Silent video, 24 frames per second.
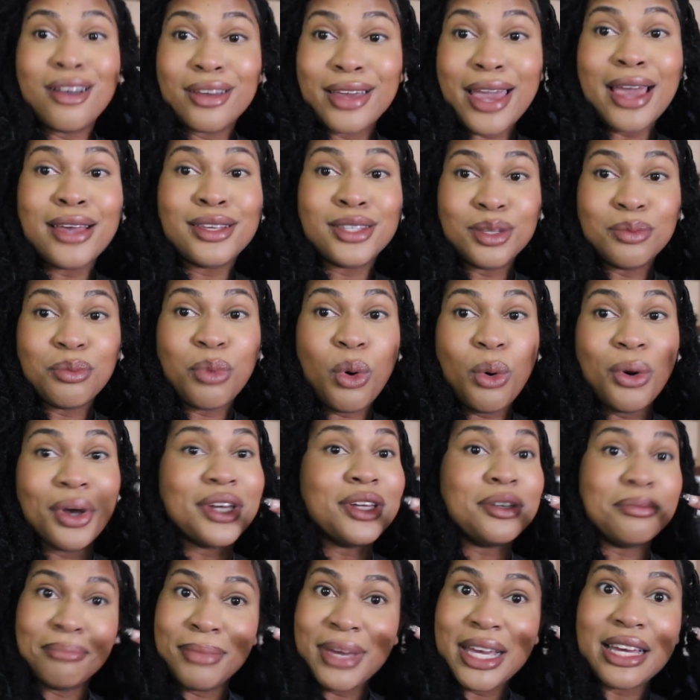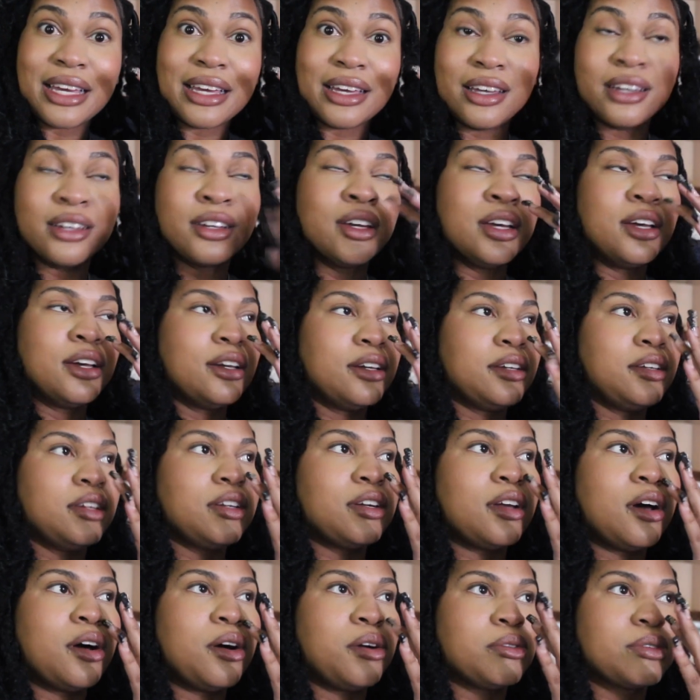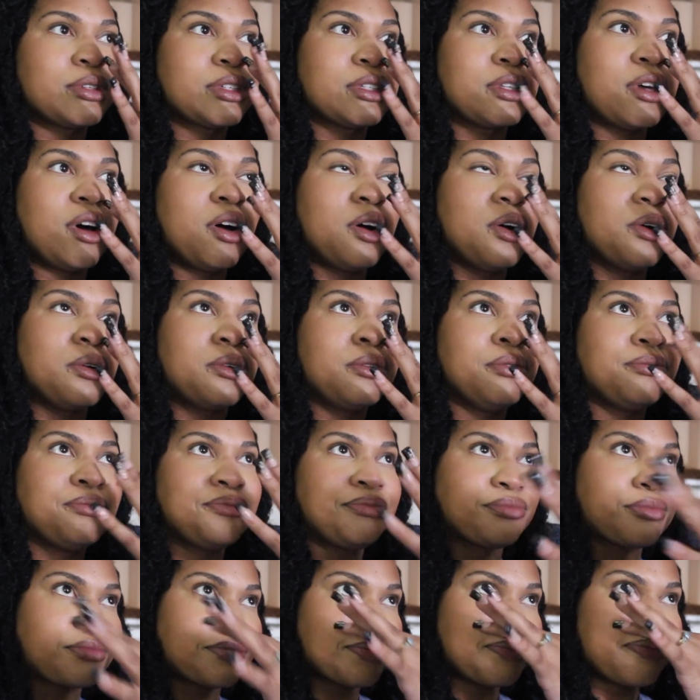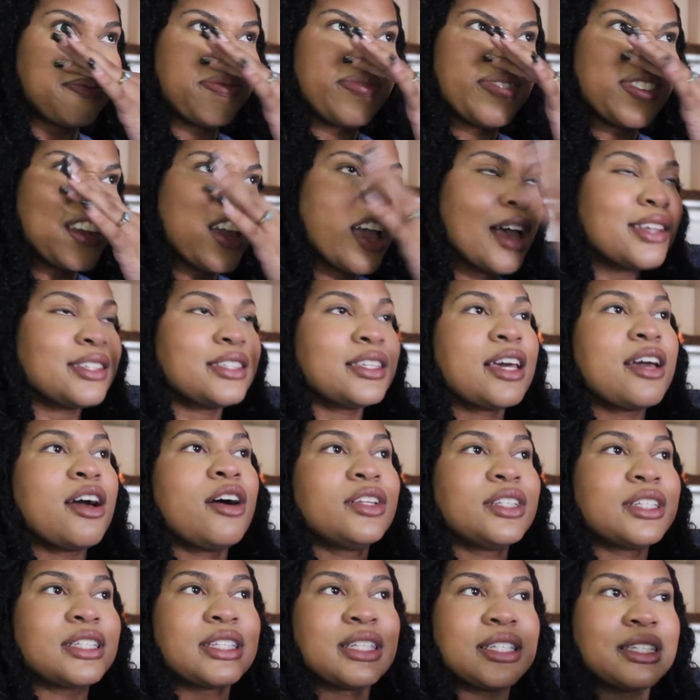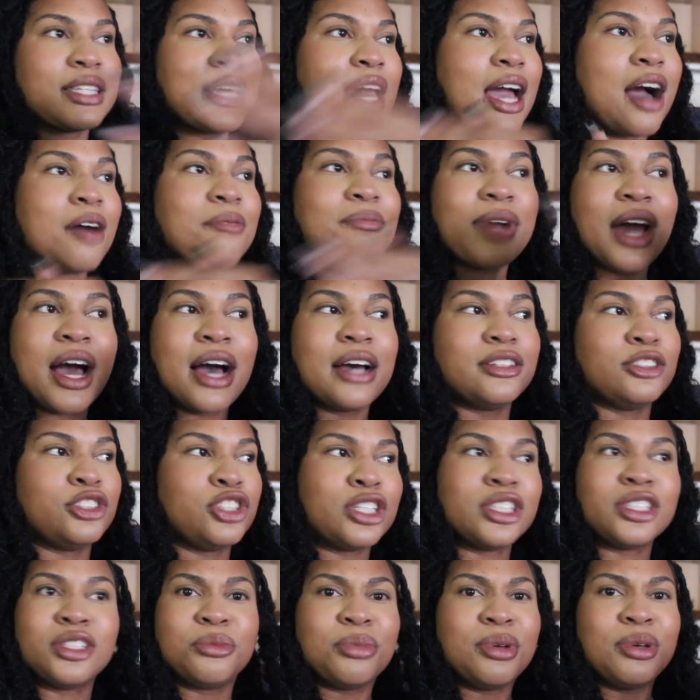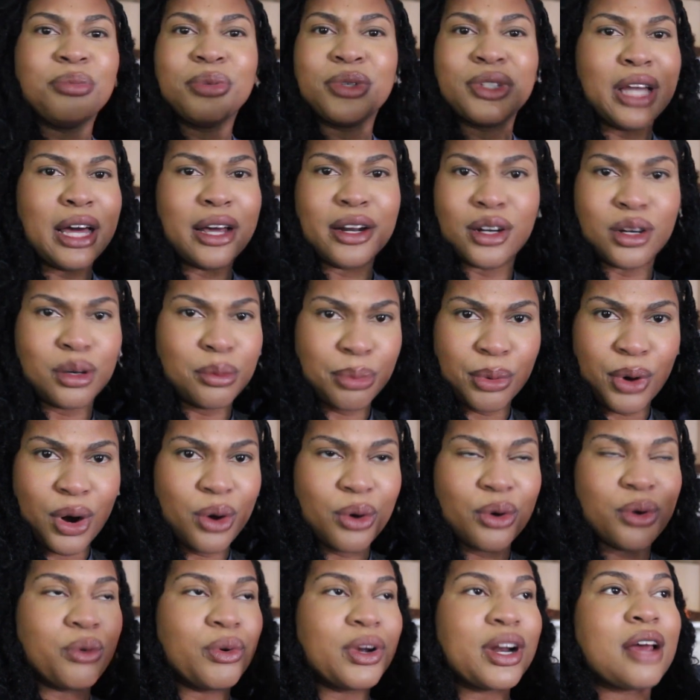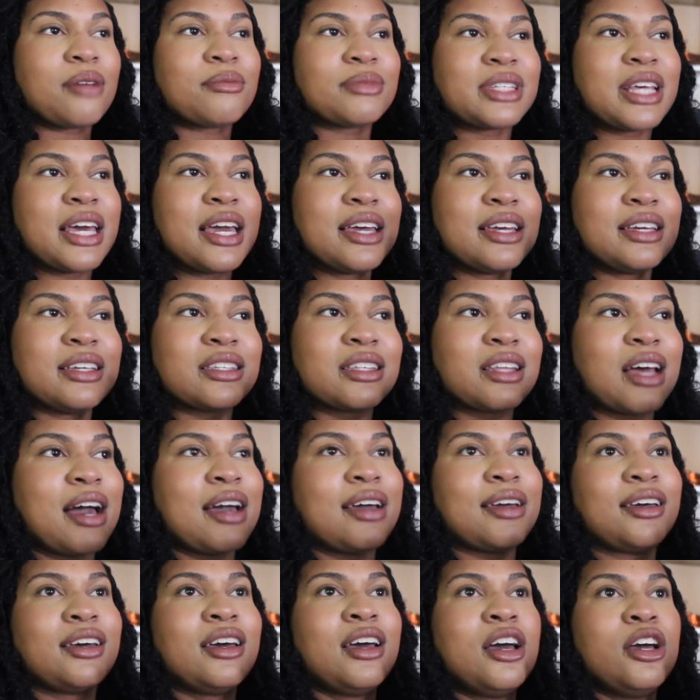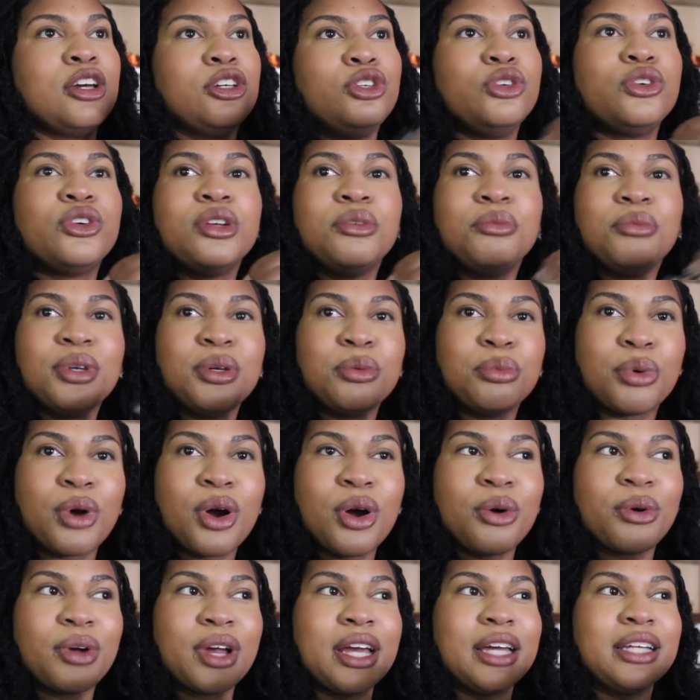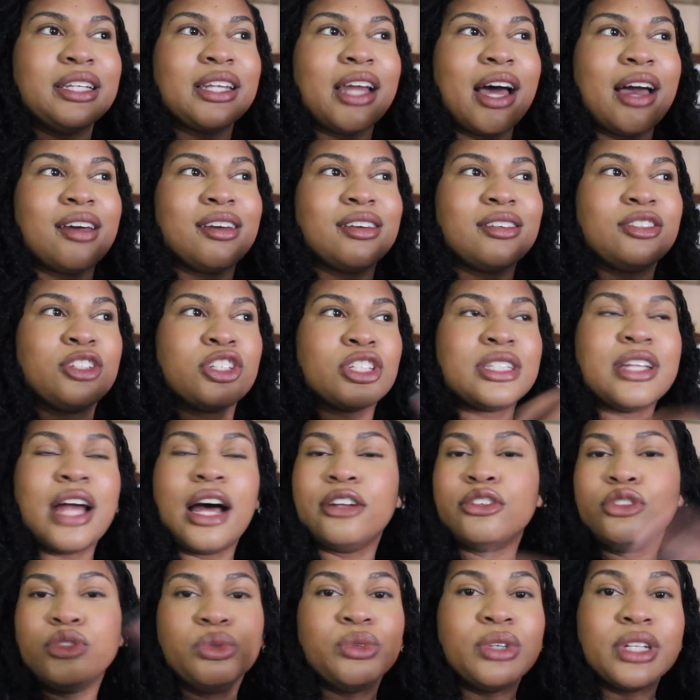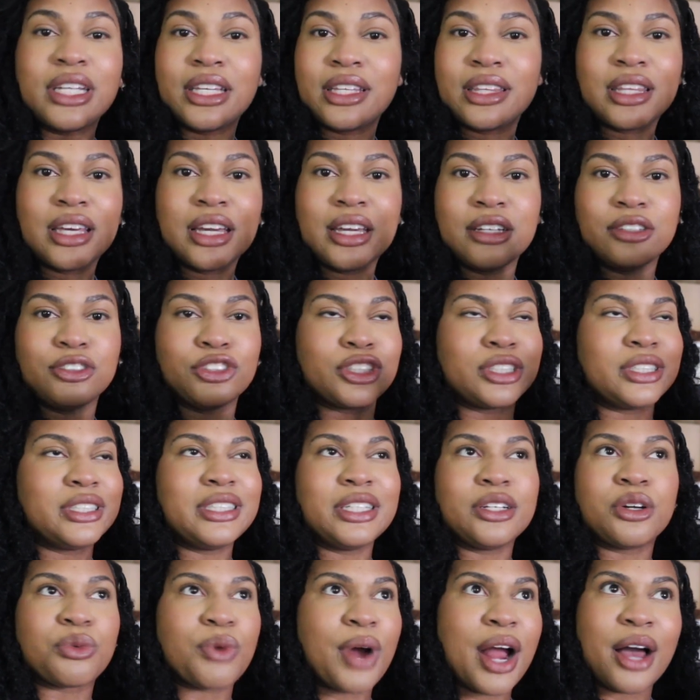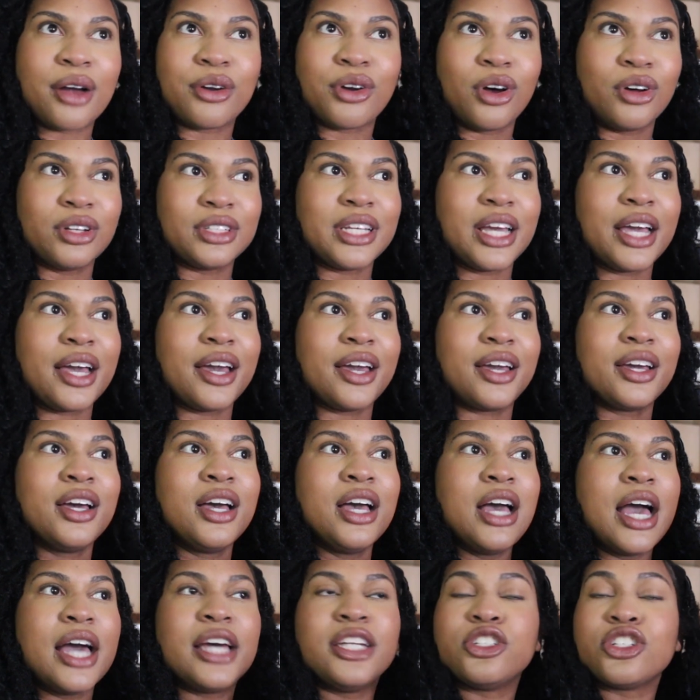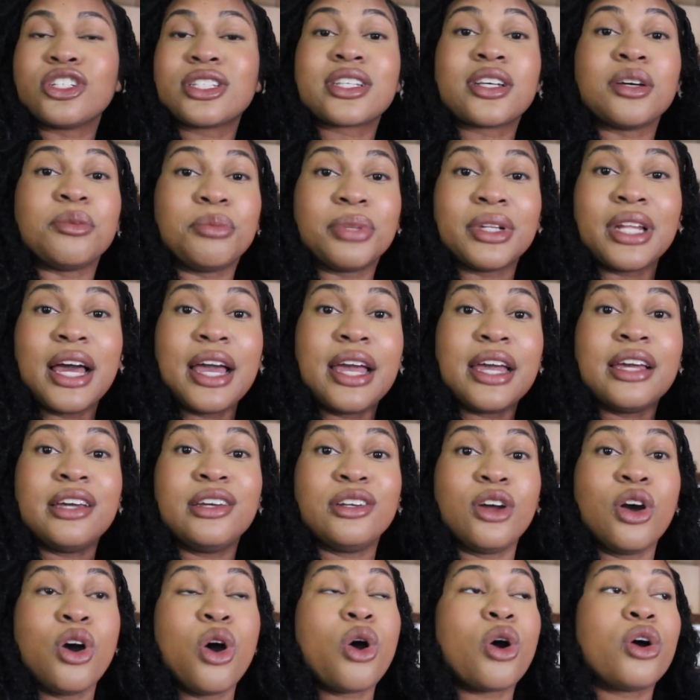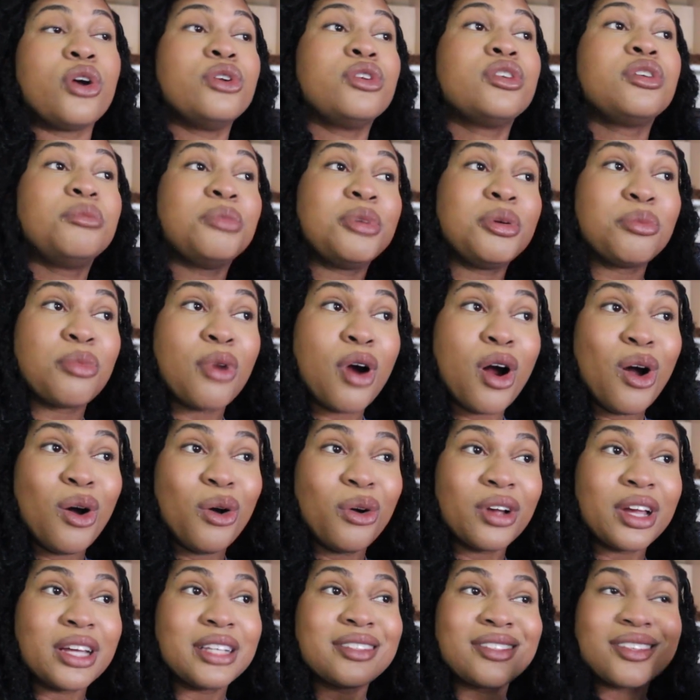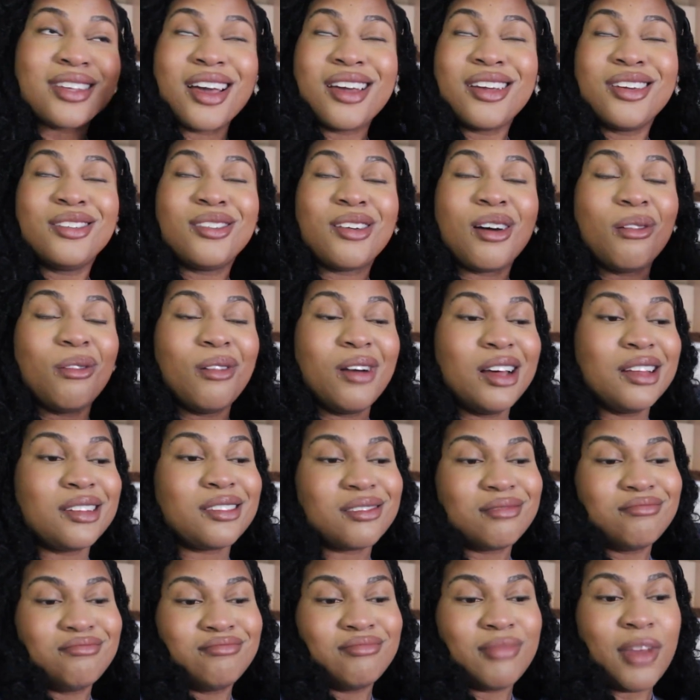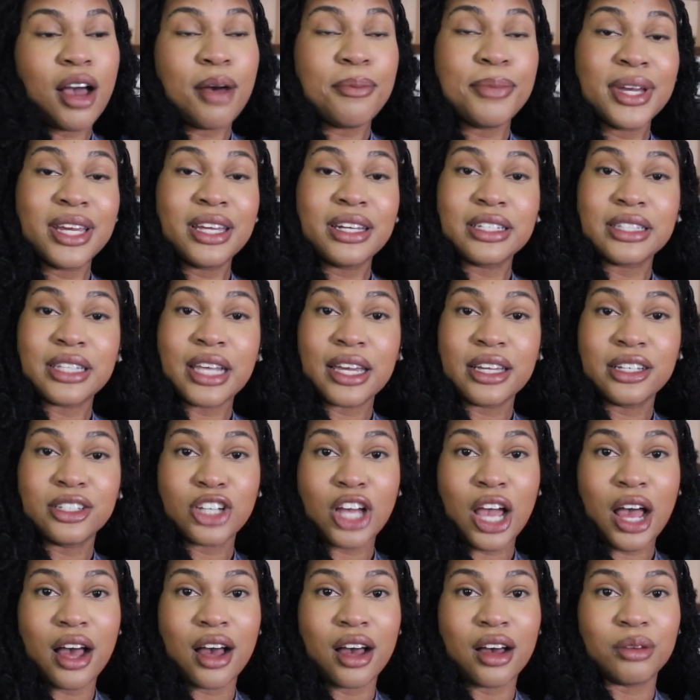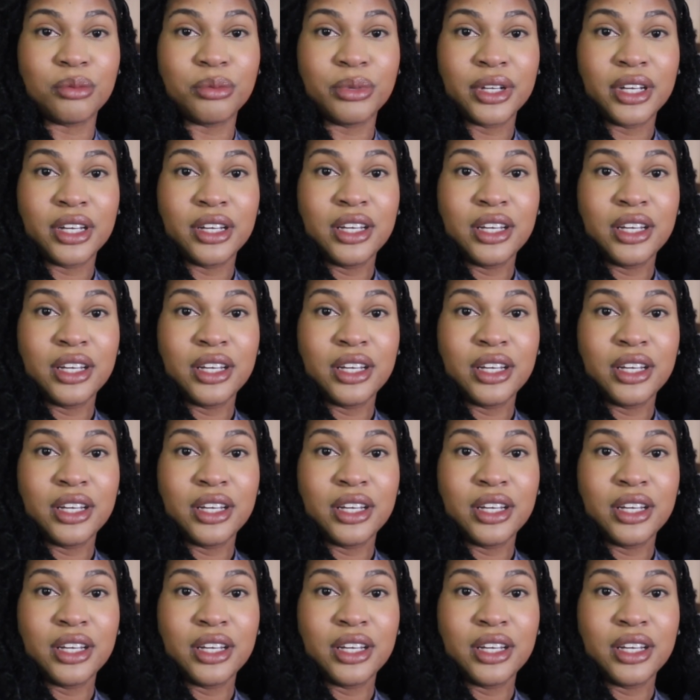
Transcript: Case in point, me, you know. So I say all this to say I'm not judging people that are broke. What I'm saying is, like, you can be broke and, like, just not do anything and just sit around all day and just complain, or you can be broke and say, you know what, I'm gonna get a second job